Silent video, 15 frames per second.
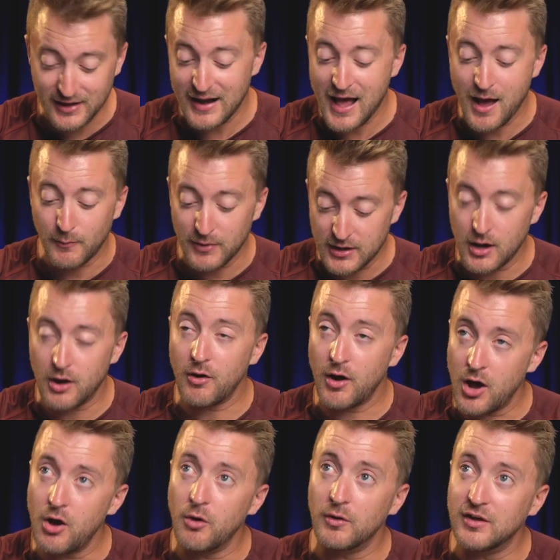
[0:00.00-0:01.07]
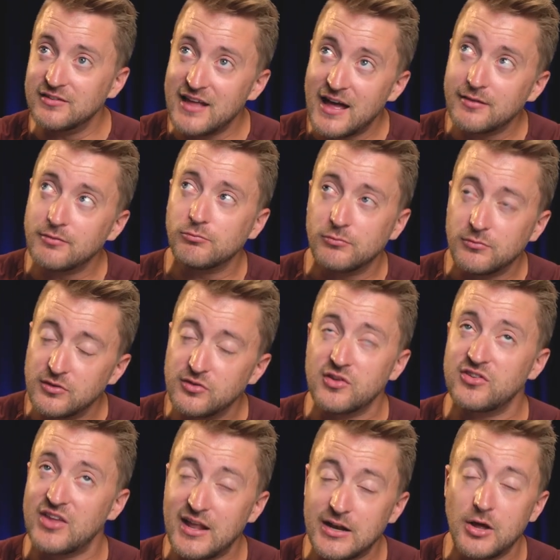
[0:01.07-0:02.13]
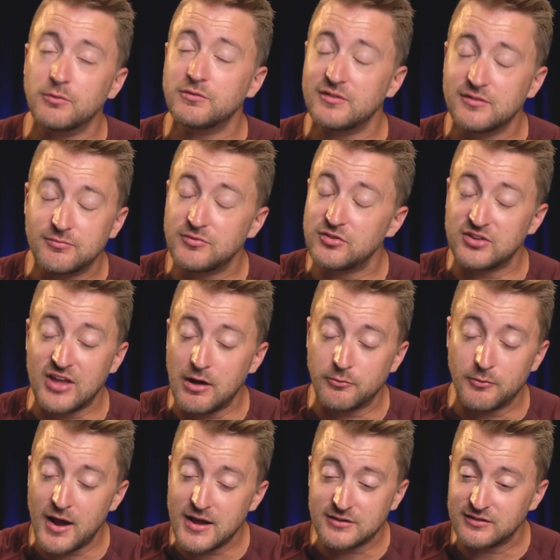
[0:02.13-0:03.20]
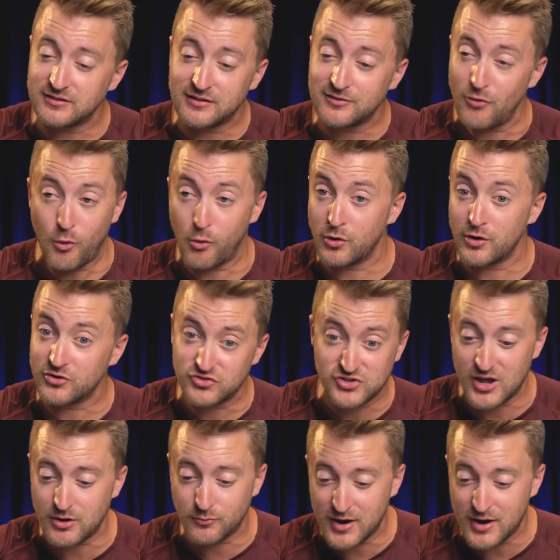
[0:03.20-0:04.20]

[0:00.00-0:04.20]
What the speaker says: it out. We can go, oh, does that note sound right? Does this order sound